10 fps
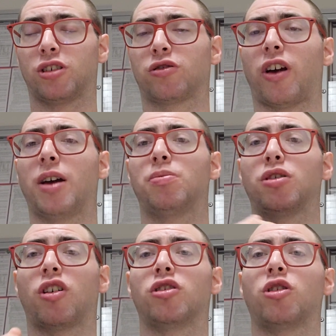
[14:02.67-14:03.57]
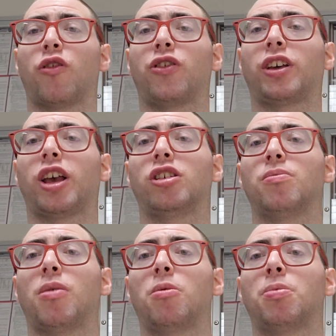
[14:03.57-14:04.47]
subscribe, to on the
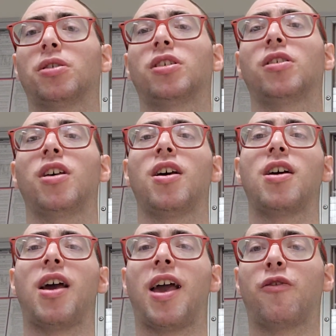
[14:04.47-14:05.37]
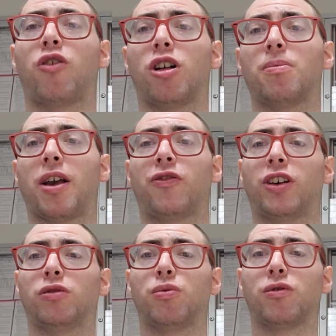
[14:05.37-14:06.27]
notification bell button, and follow my
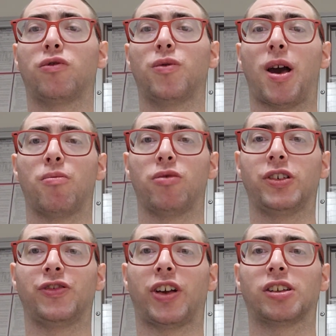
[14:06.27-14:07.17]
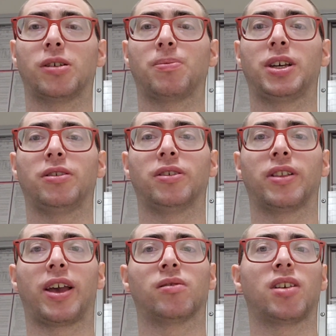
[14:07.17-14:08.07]
Facebook group at Movie Fandom
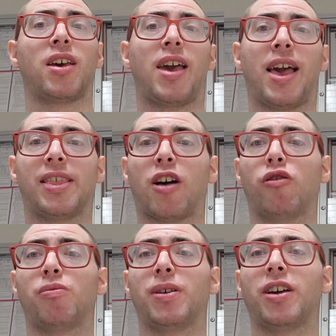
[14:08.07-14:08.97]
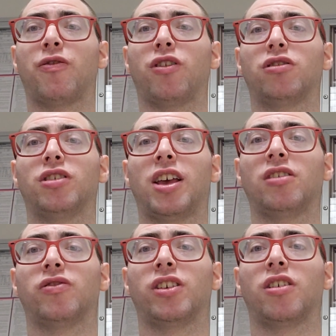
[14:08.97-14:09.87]
Kingdomland. And that will be it for
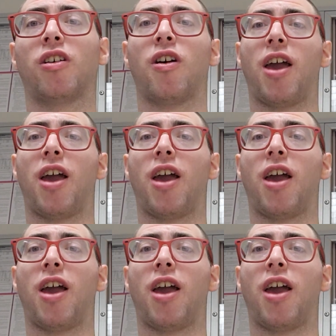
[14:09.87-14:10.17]
today's video.